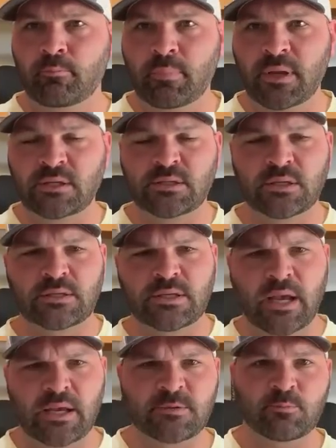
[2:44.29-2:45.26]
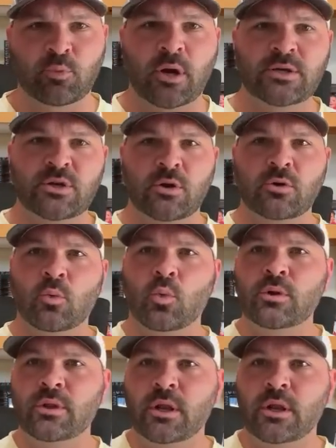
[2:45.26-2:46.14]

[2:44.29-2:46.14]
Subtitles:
big success. Bryce Underwood,